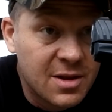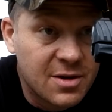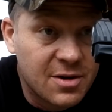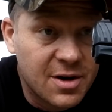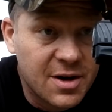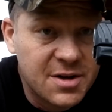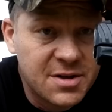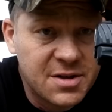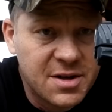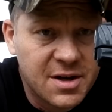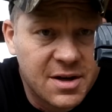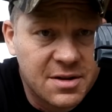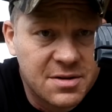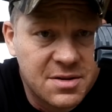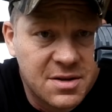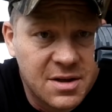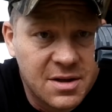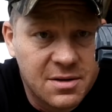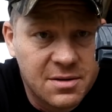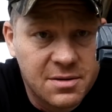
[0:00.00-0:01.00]
they're easy to
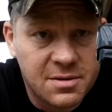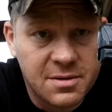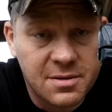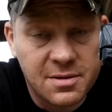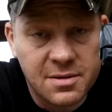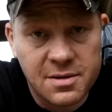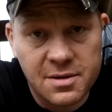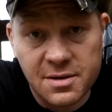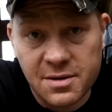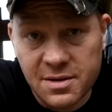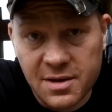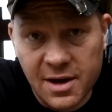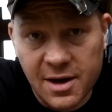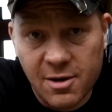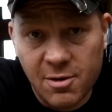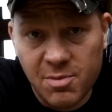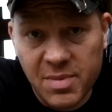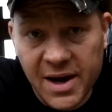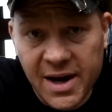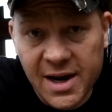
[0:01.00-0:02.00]
conceal. They
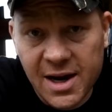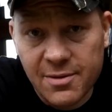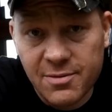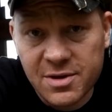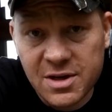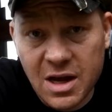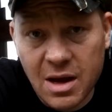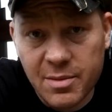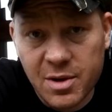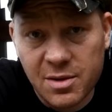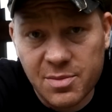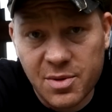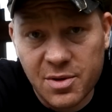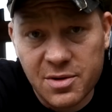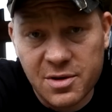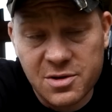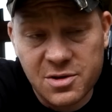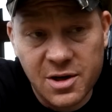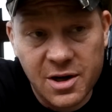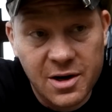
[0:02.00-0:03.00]
go bang every time you
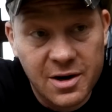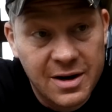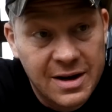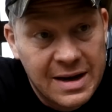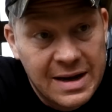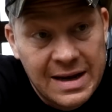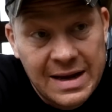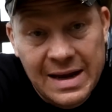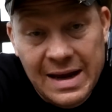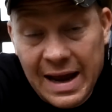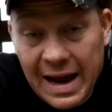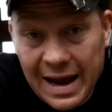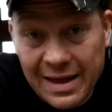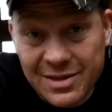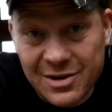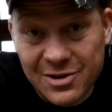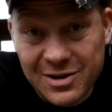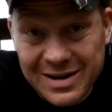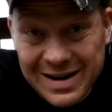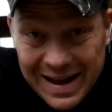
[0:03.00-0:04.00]
pull the trigger,
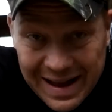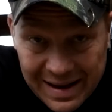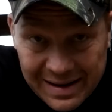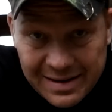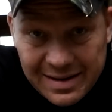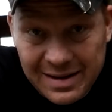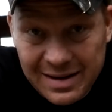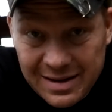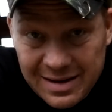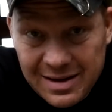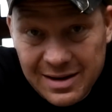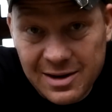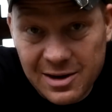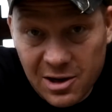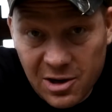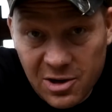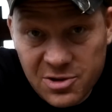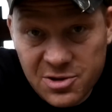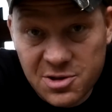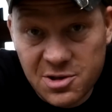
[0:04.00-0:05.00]
and they're not gonna
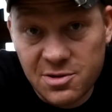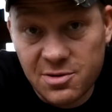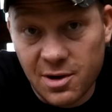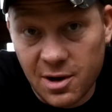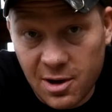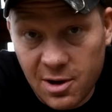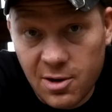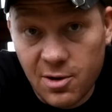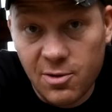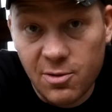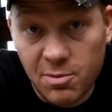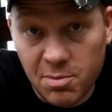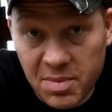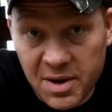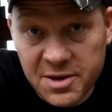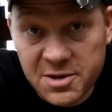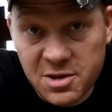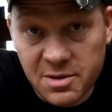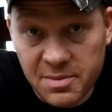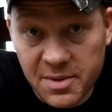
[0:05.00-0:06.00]
cost you a whole
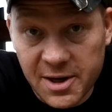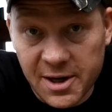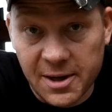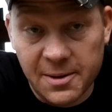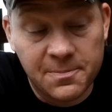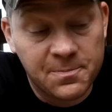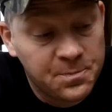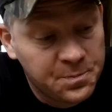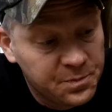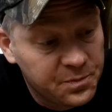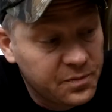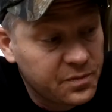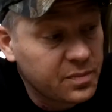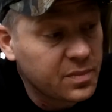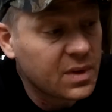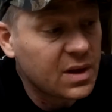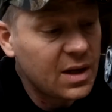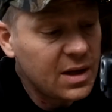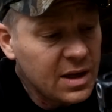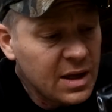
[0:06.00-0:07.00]
bunch of money.
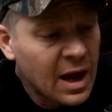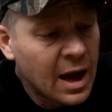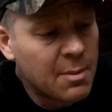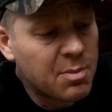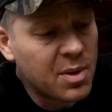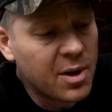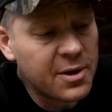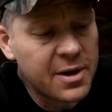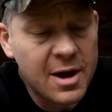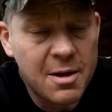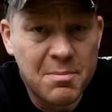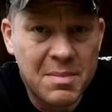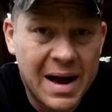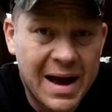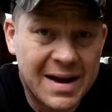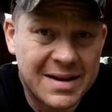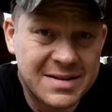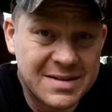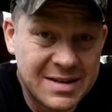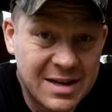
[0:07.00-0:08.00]
I brought out
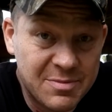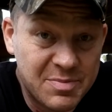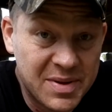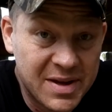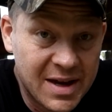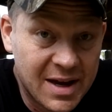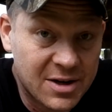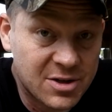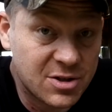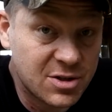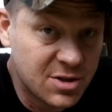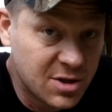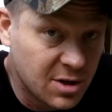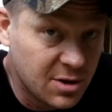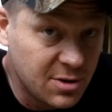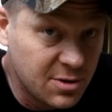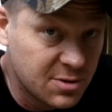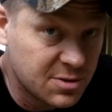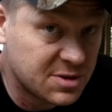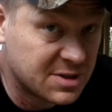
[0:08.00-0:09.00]
my
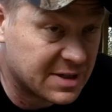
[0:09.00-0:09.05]
CPX-2